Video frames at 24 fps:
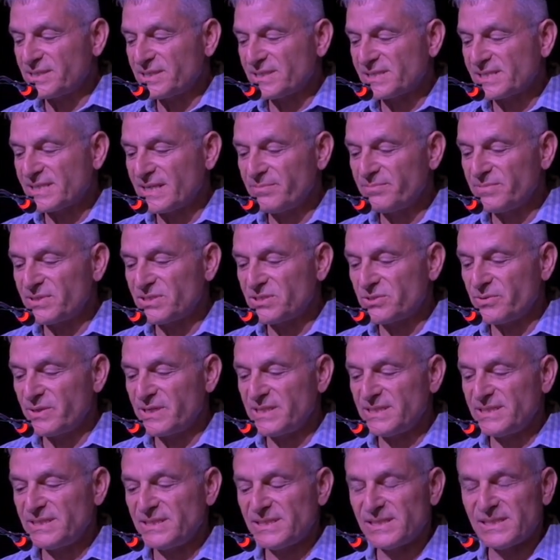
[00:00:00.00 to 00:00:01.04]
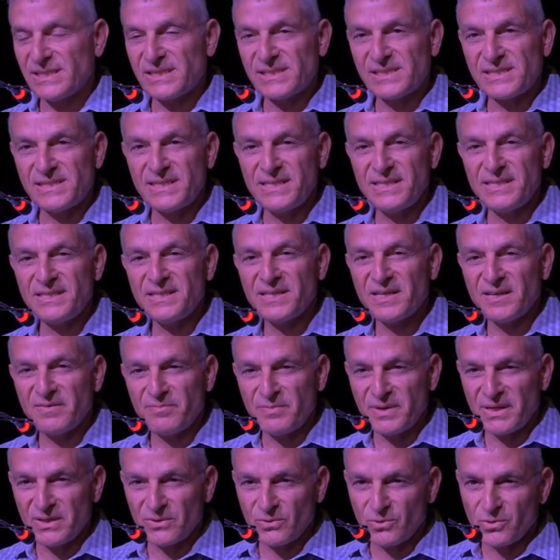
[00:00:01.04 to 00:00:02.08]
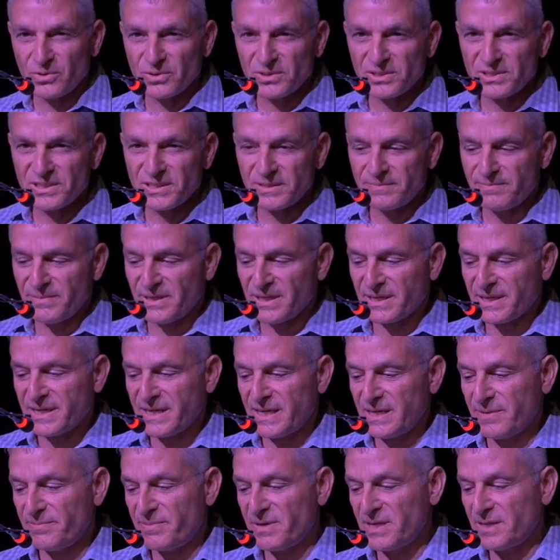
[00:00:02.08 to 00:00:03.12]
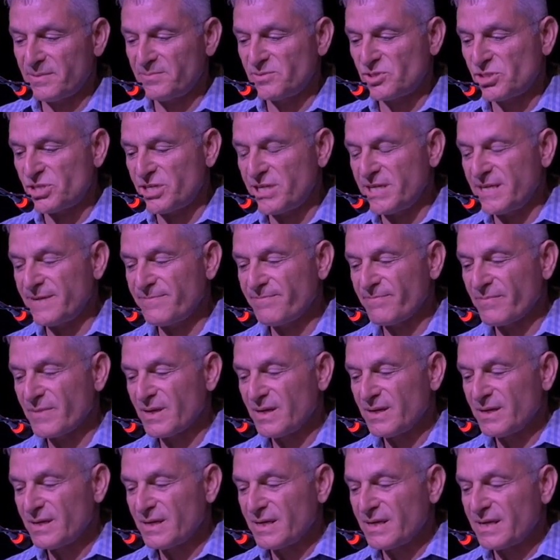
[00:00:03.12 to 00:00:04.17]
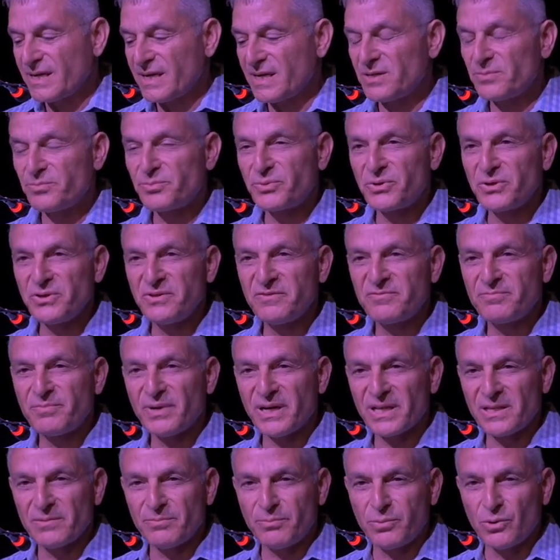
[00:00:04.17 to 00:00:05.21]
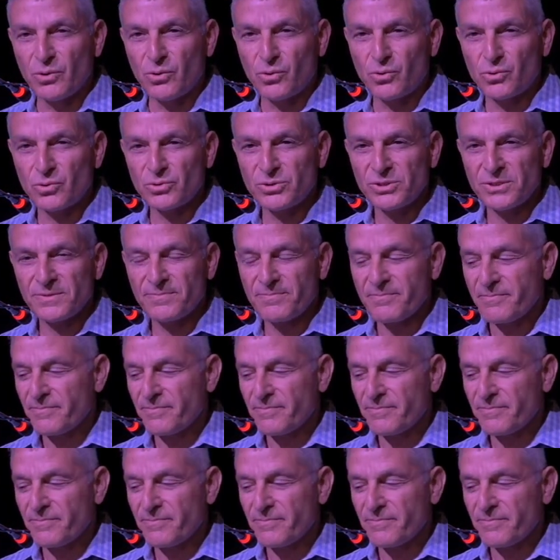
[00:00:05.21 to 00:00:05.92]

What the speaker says: December 2016 have been audited by KPMG and approved by the board.